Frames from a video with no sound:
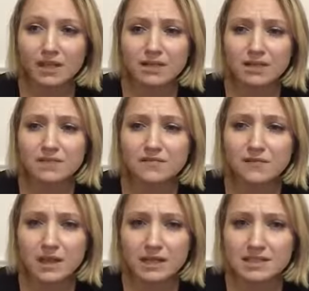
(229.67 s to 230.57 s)
And there's a
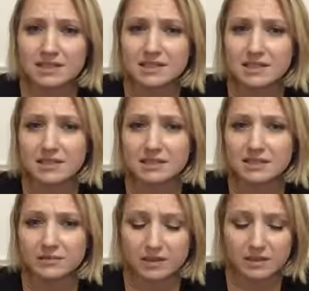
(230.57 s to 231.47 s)
very distinct
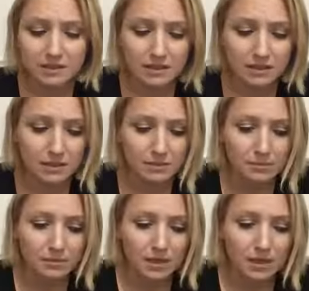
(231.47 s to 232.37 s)
difference.
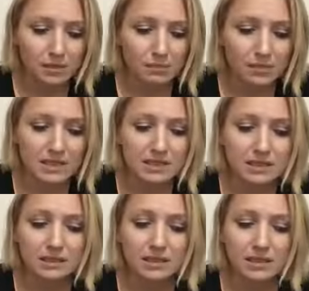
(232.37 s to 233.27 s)

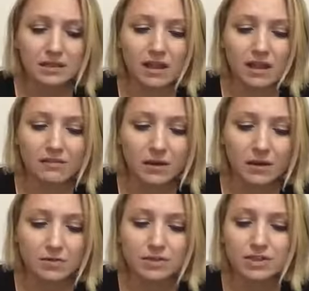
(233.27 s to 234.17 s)
Basically, a life
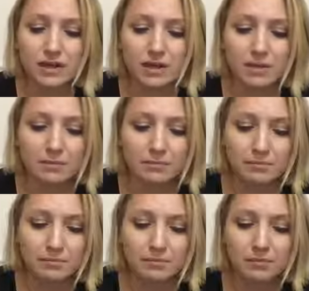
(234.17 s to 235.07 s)
coach
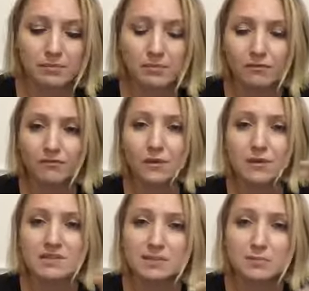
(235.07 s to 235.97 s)

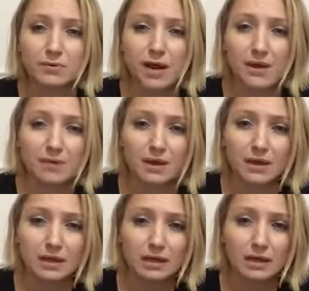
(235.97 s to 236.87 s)
focuses
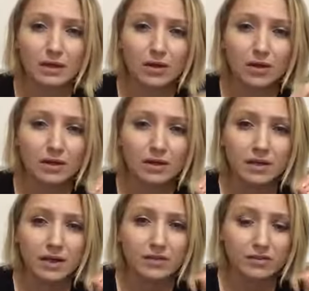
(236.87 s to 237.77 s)
primarily on
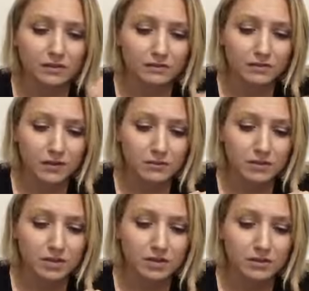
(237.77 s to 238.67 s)
the
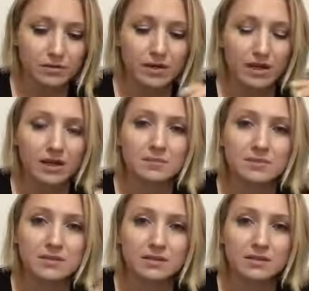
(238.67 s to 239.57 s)
future when it
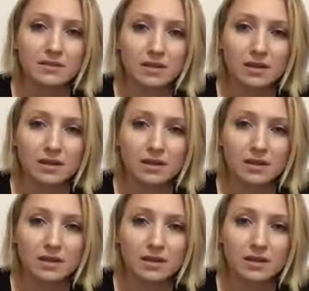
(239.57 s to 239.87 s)
comes in,